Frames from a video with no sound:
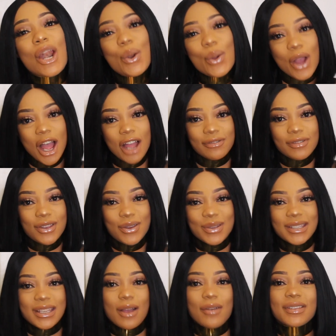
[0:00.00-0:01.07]
Look after
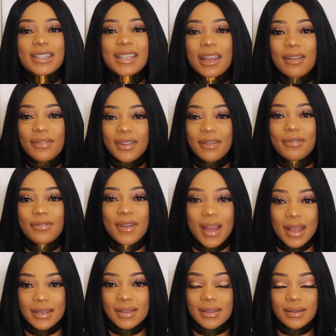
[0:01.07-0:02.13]
yourself, safety
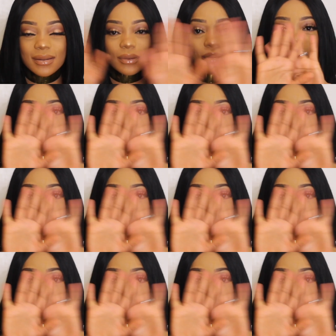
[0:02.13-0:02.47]
first.